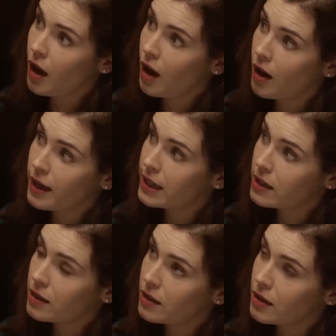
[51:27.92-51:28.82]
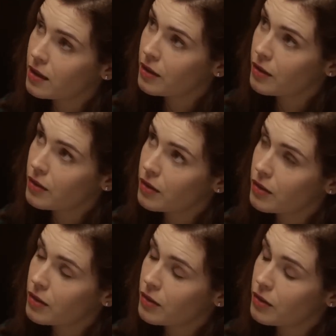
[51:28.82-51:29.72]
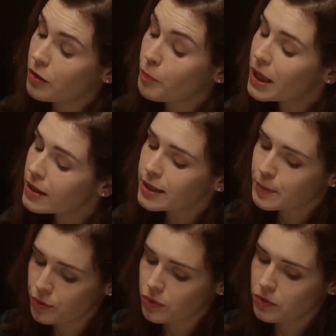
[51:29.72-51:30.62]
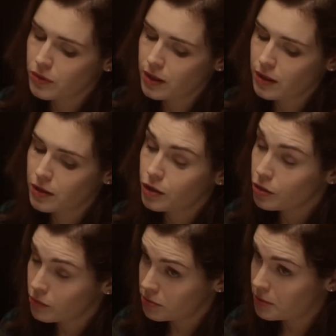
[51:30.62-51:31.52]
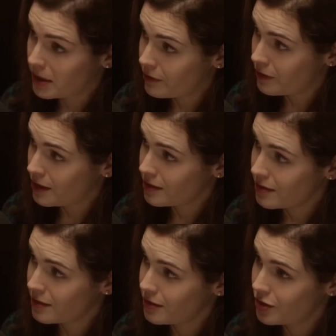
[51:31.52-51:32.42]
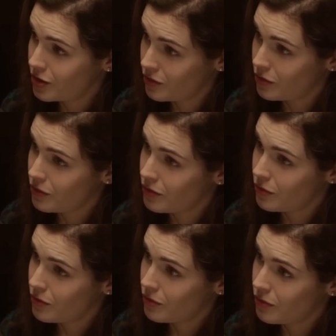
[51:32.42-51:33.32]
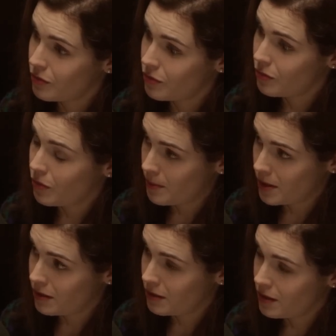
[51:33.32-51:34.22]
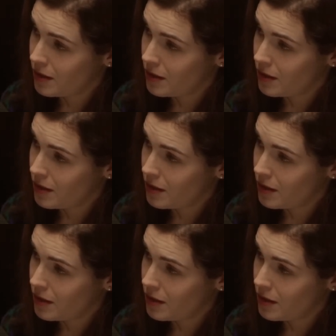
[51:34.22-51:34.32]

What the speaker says: The pill has brought innumerable benefits to women.